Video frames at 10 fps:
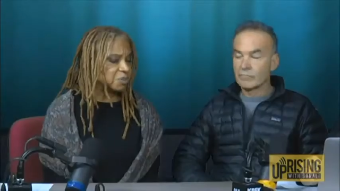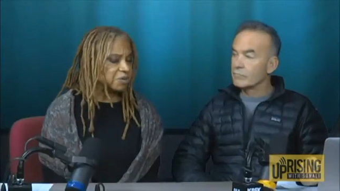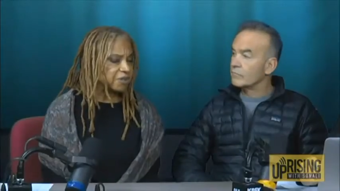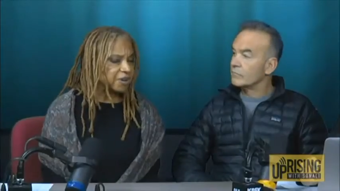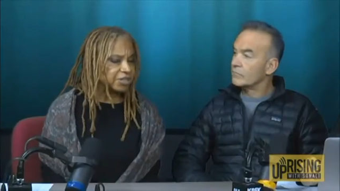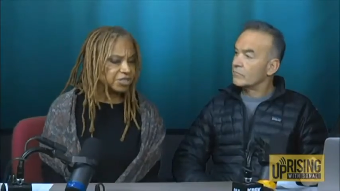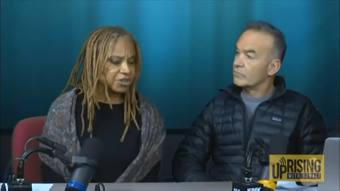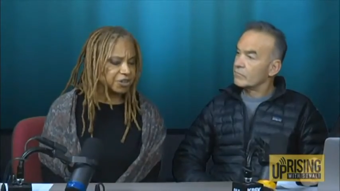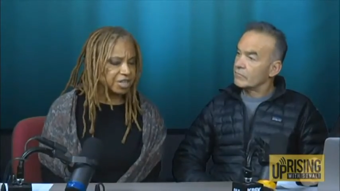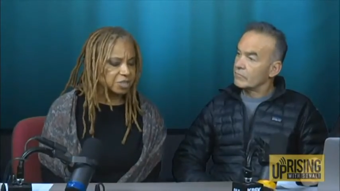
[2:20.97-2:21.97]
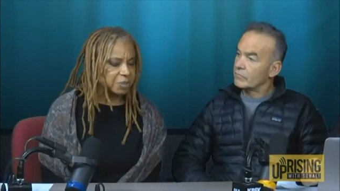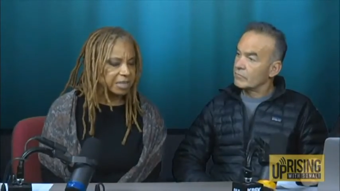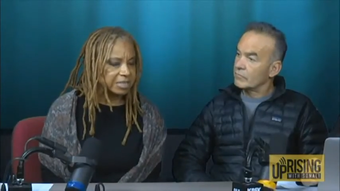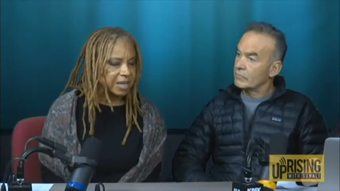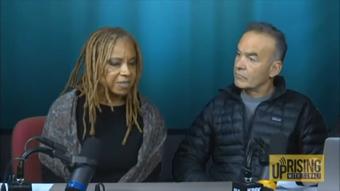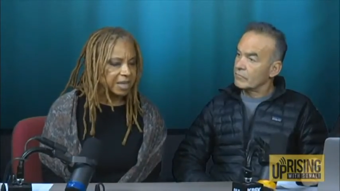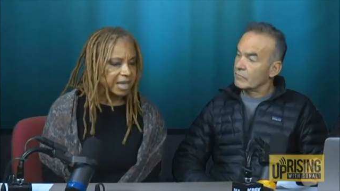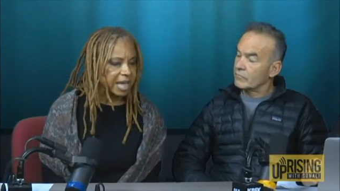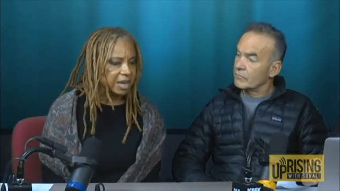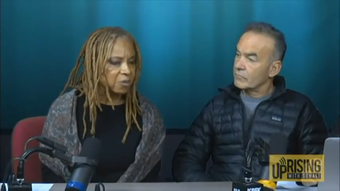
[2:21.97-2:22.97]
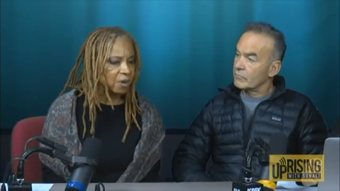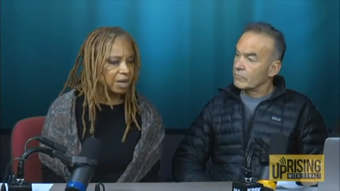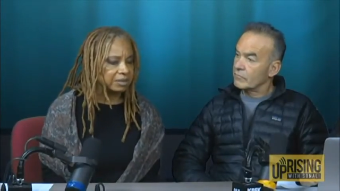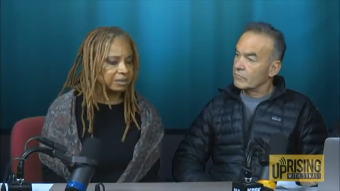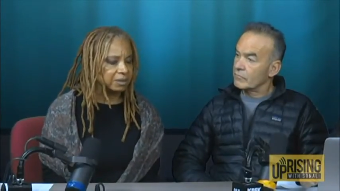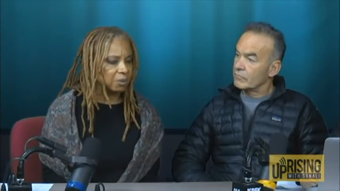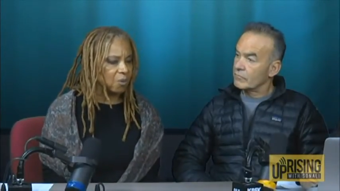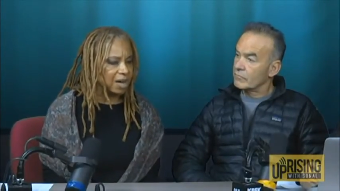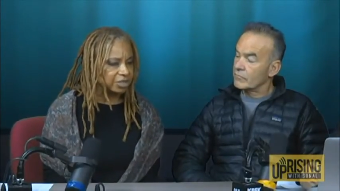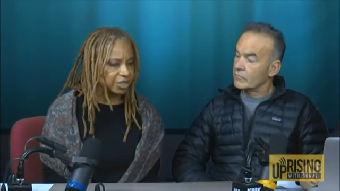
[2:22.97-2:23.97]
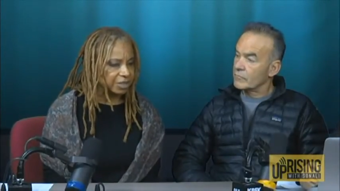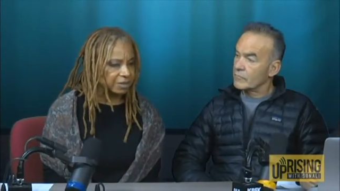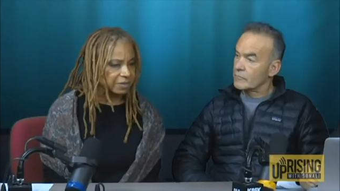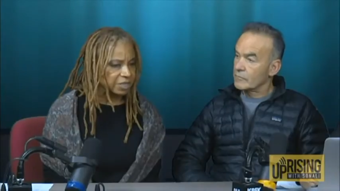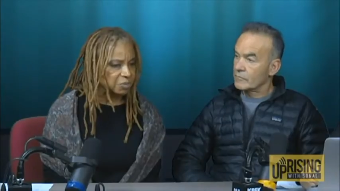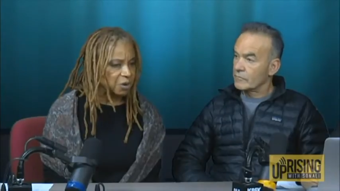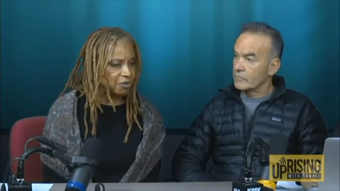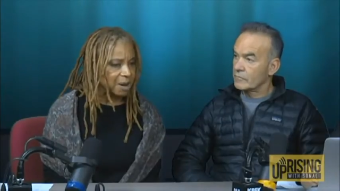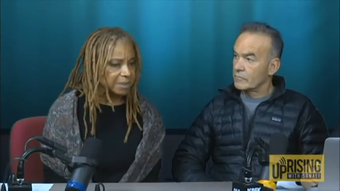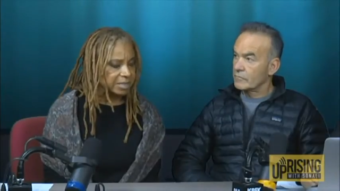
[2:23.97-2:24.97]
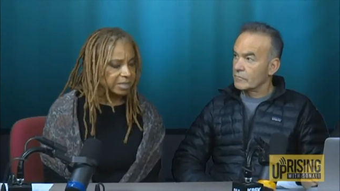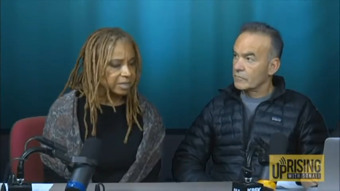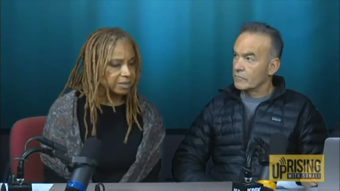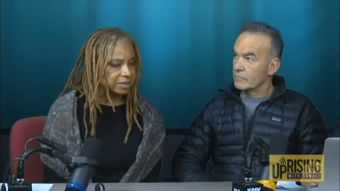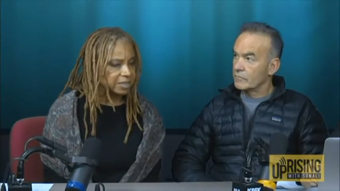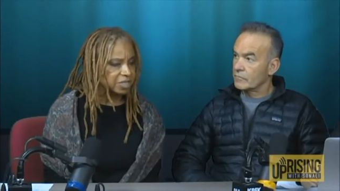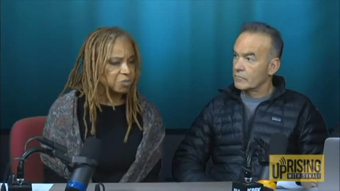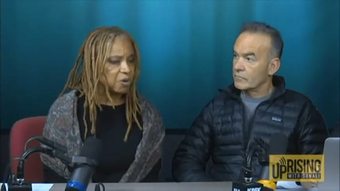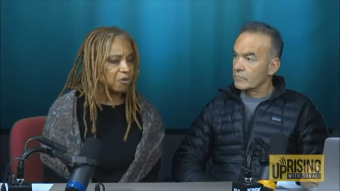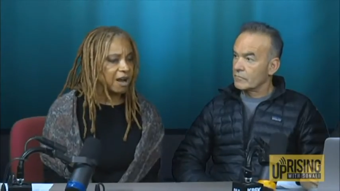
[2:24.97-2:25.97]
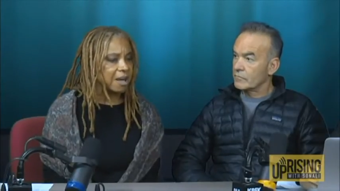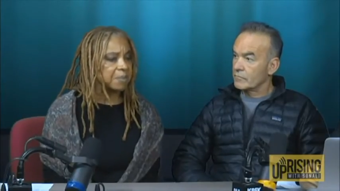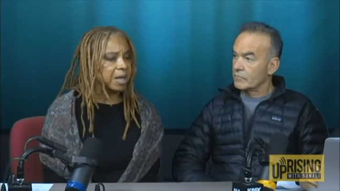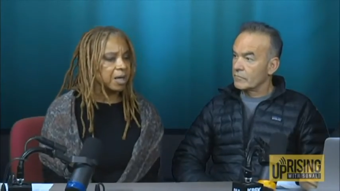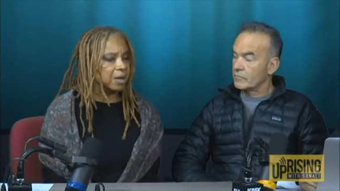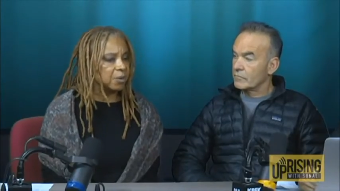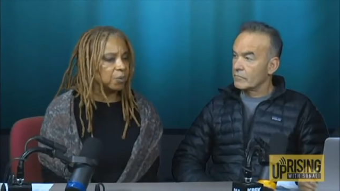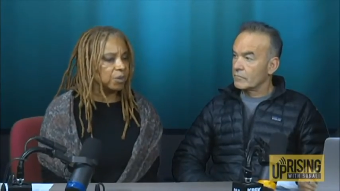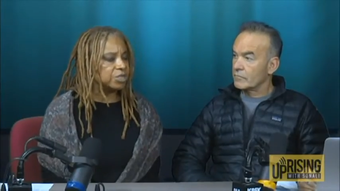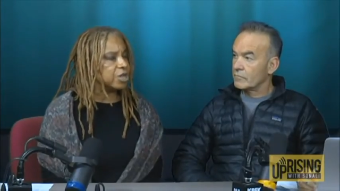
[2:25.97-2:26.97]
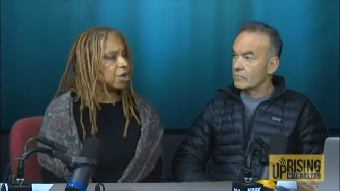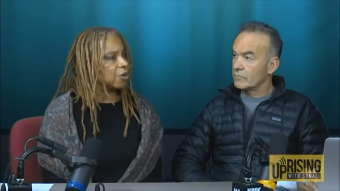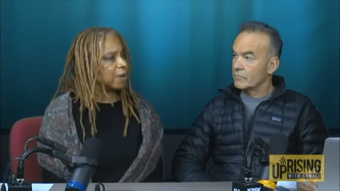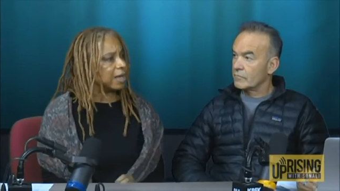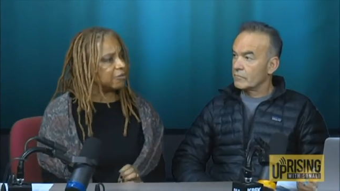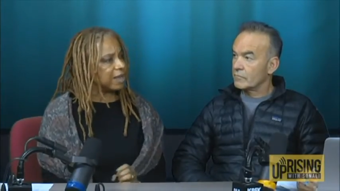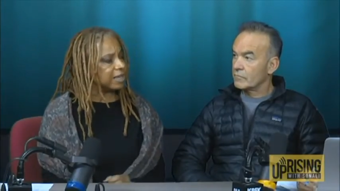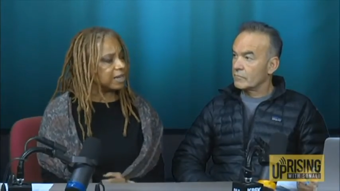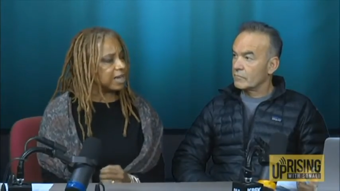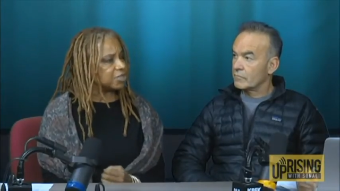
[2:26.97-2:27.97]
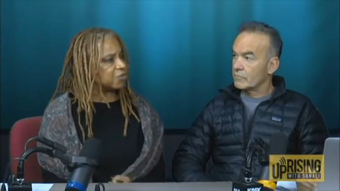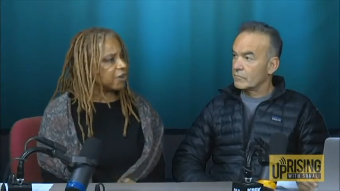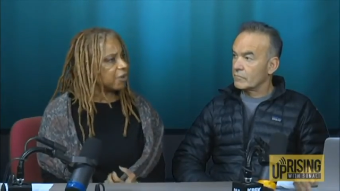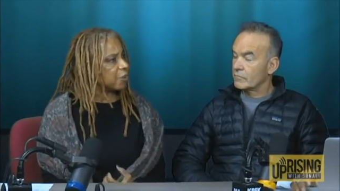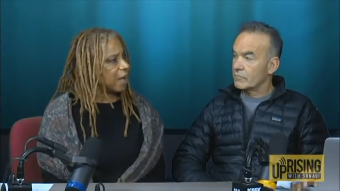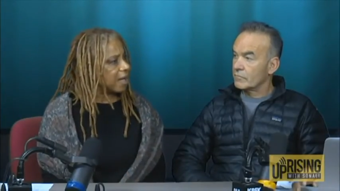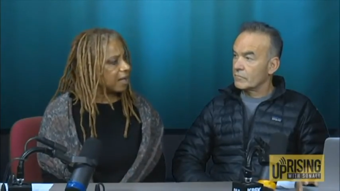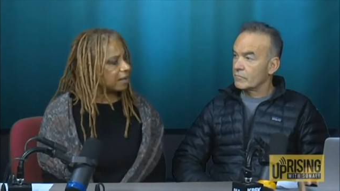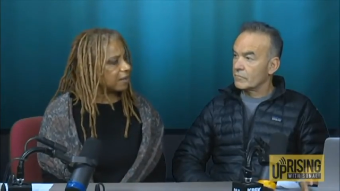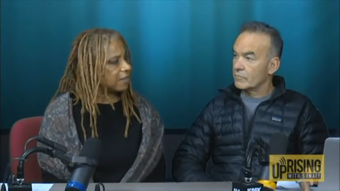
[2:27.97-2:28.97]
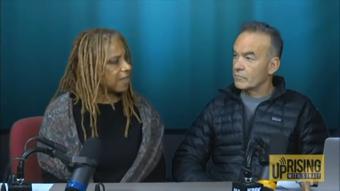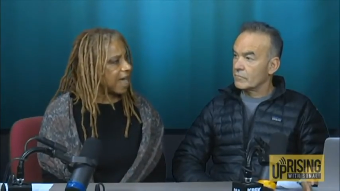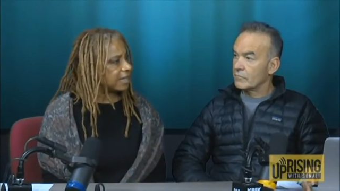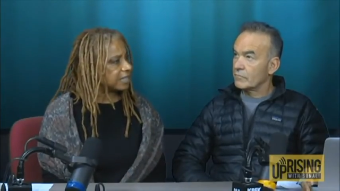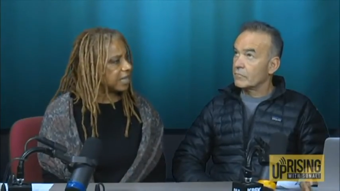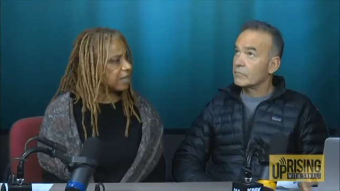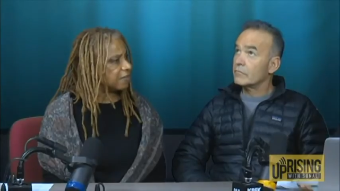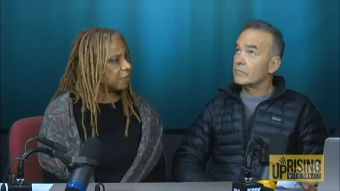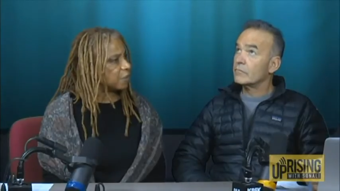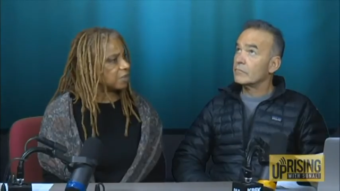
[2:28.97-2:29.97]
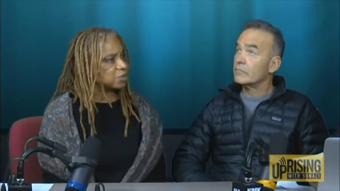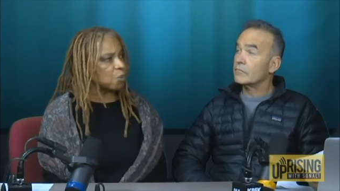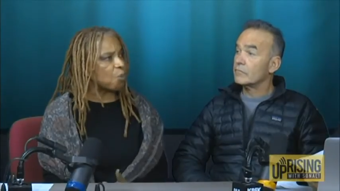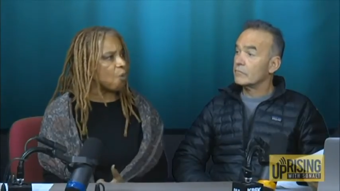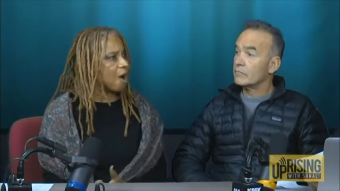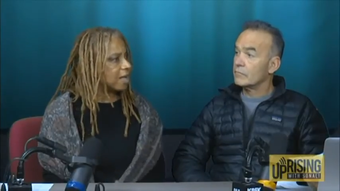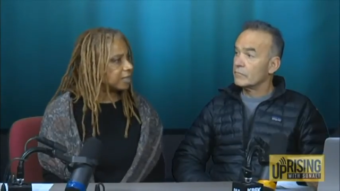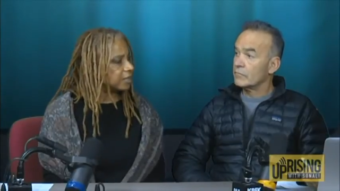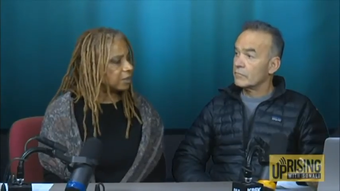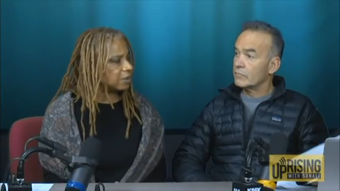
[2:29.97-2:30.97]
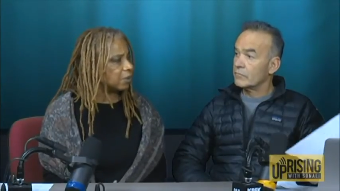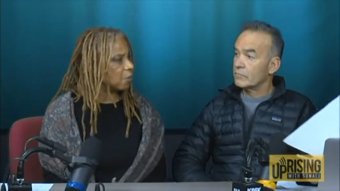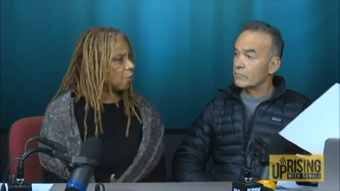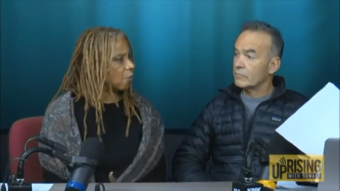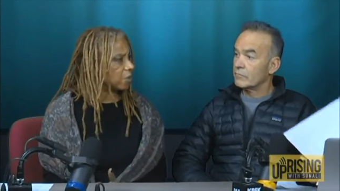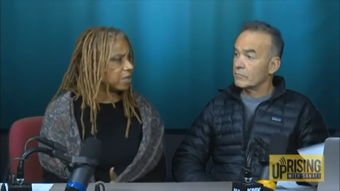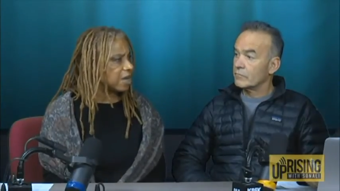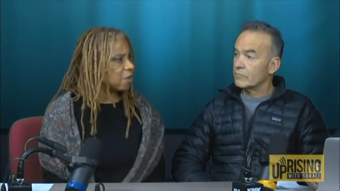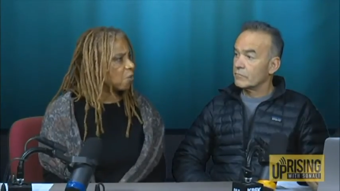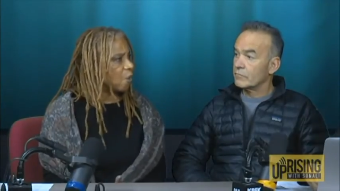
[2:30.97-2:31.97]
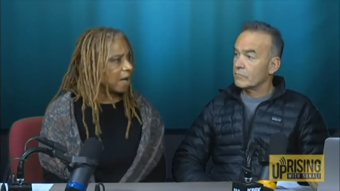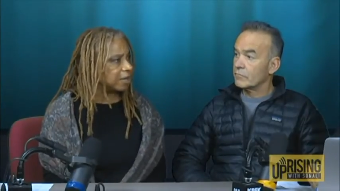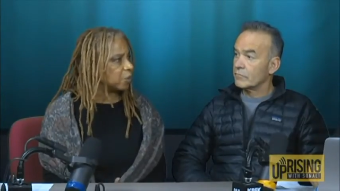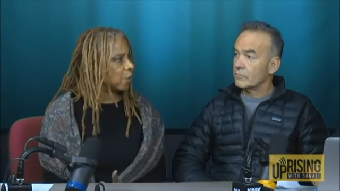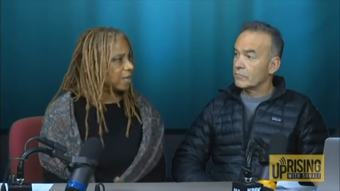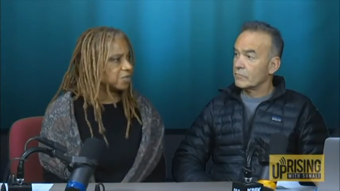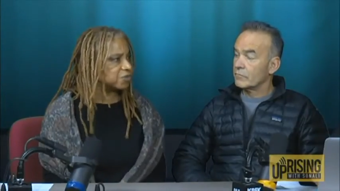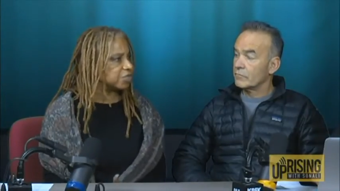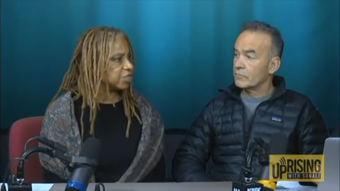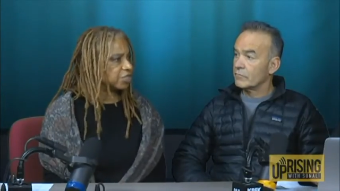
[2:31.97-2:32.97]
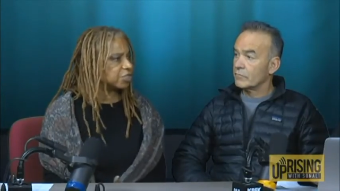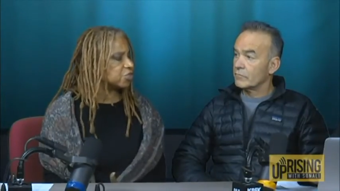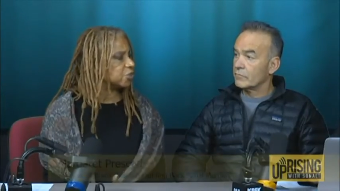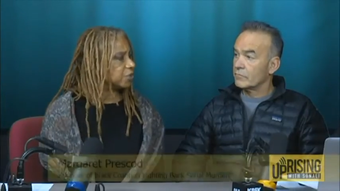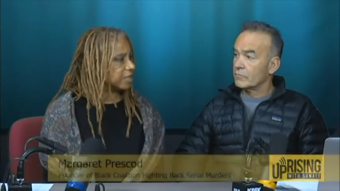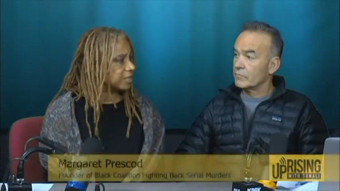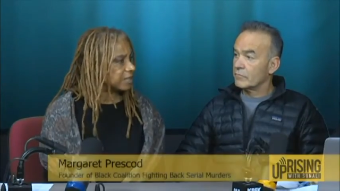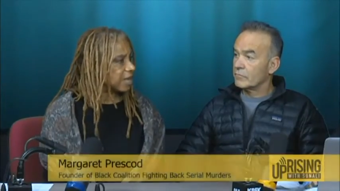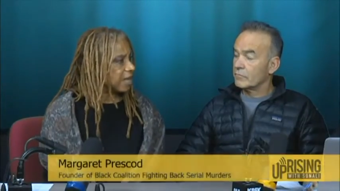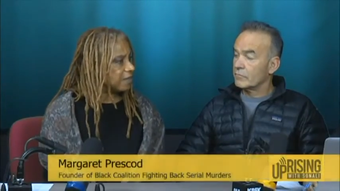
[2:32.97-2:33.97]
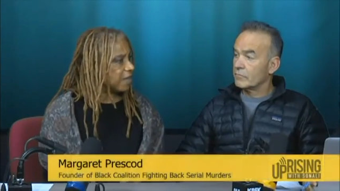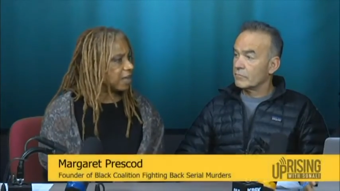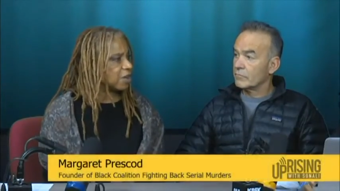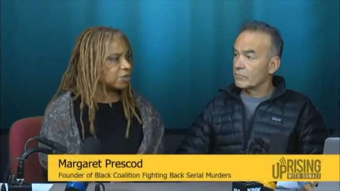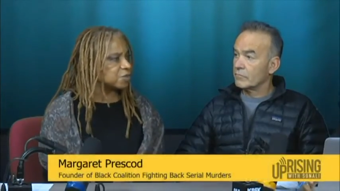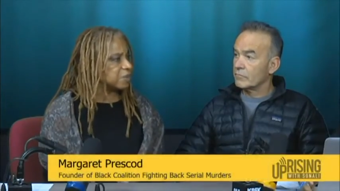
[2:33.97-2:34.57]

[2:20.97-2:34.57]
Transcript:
Speaker 1: been very serious because I think anyone watching this program, listening to this program, would know and recognize very well that if it was one young white West Virginia student that goes